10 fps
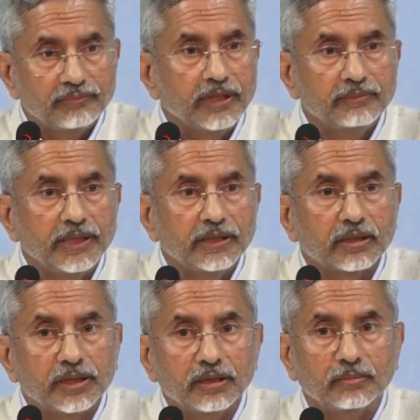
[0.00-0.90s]
I've been
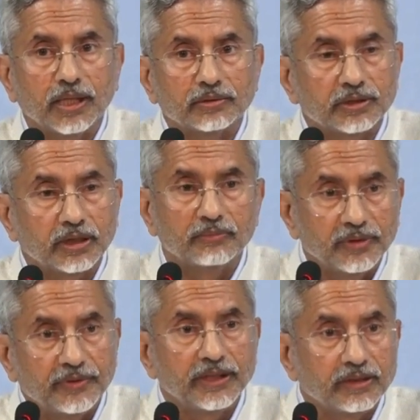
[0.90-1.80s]
very, very clear
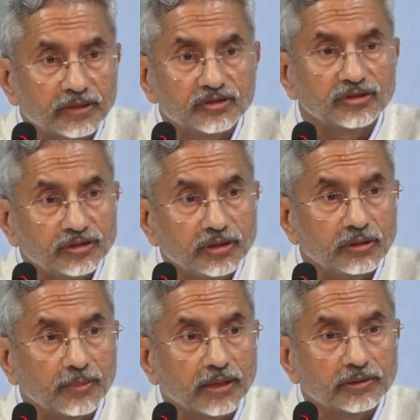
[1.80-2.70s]
about it. I've been very
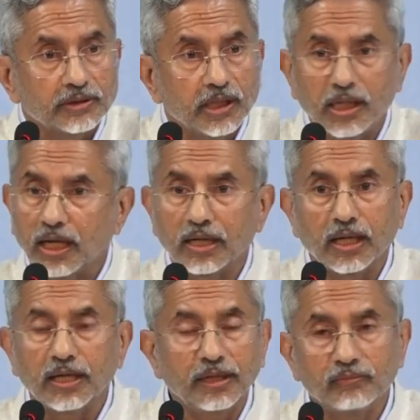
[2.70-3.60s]
consistent about it.
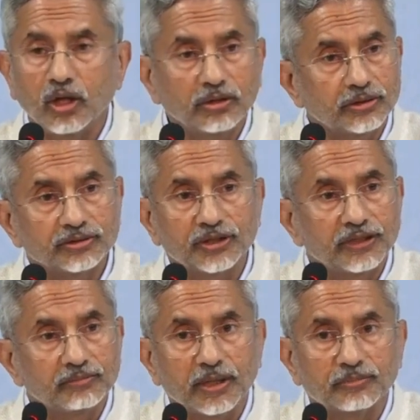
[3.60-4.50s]
And I have
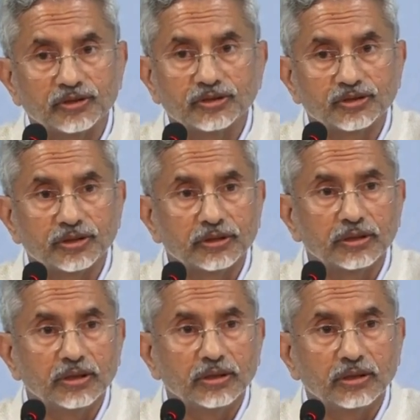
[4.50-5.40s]
not changed my
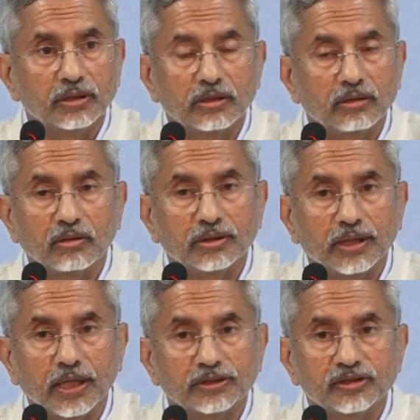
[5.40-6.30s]
position uh,
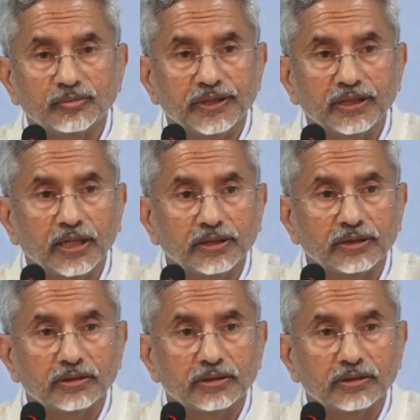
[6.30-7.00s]
on, at this